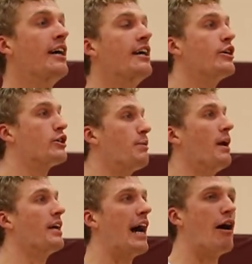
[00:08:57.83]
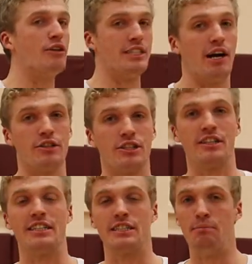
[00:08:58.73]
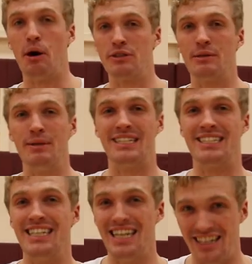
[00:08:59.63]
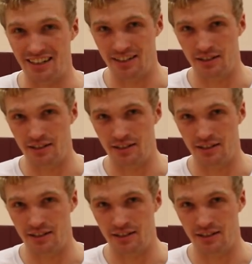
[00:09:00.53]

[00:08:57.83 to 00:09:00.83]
you're spending hours and hours on something that's supposed to be seen.